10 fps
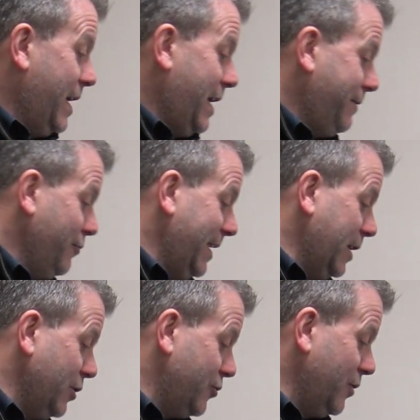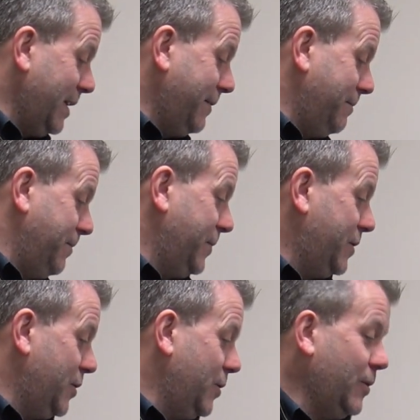If you really are struggling
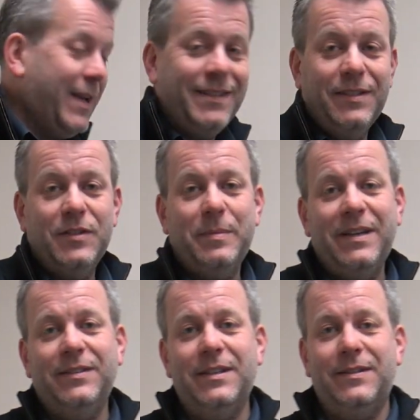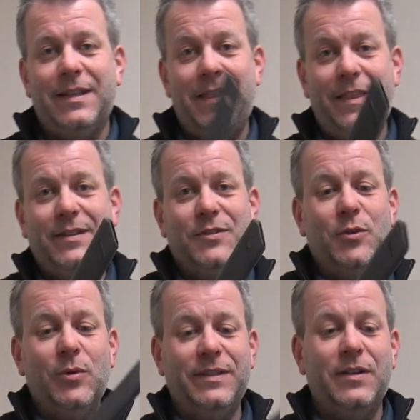to get into spaces, then this
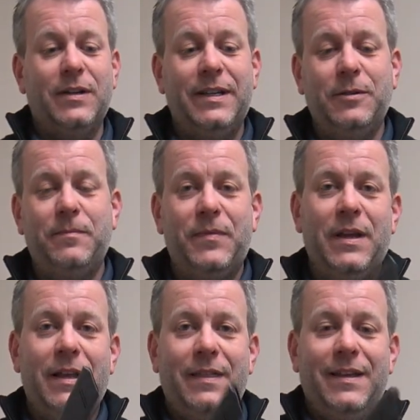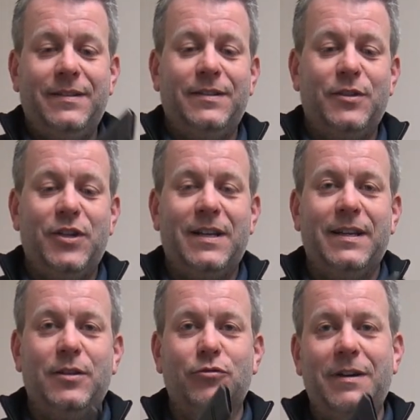tool is ideal. This is the cheeky
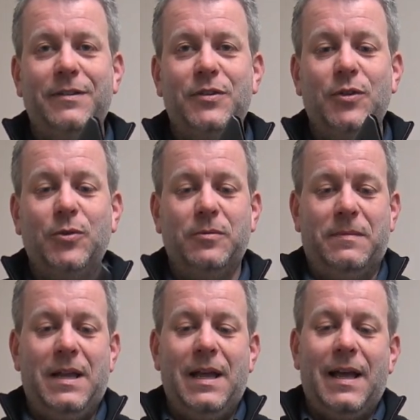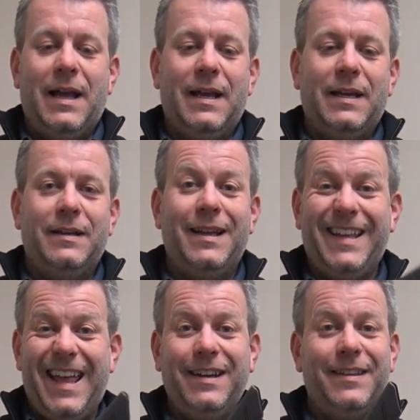little crevice tool. And
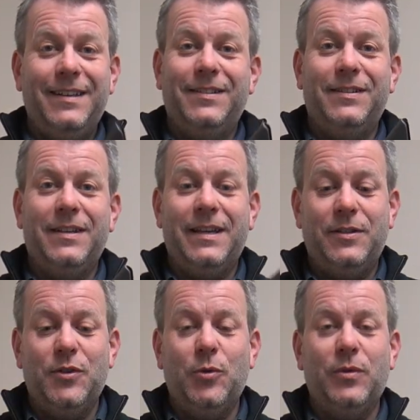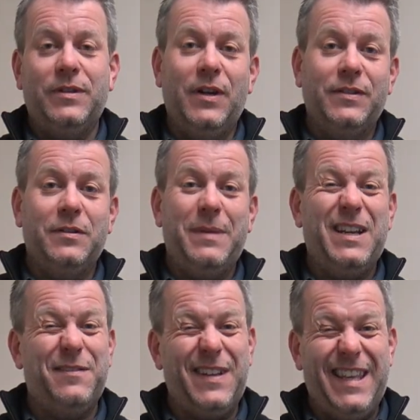again, this is a tool that Dyson
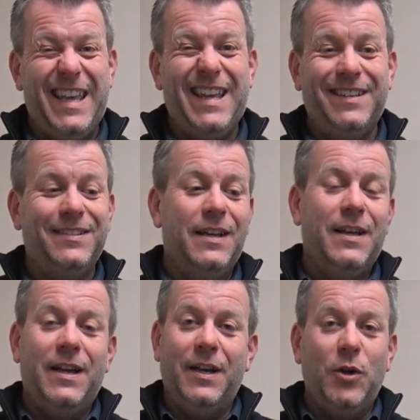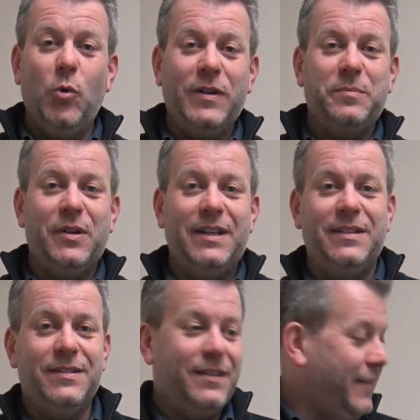made for years and always put it
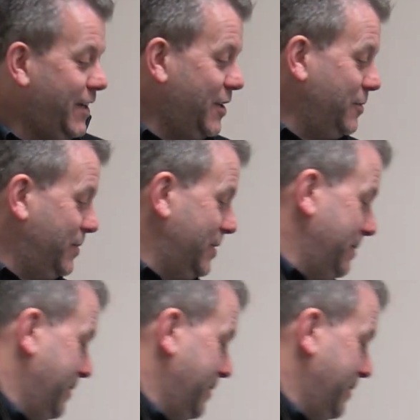into the vacuums.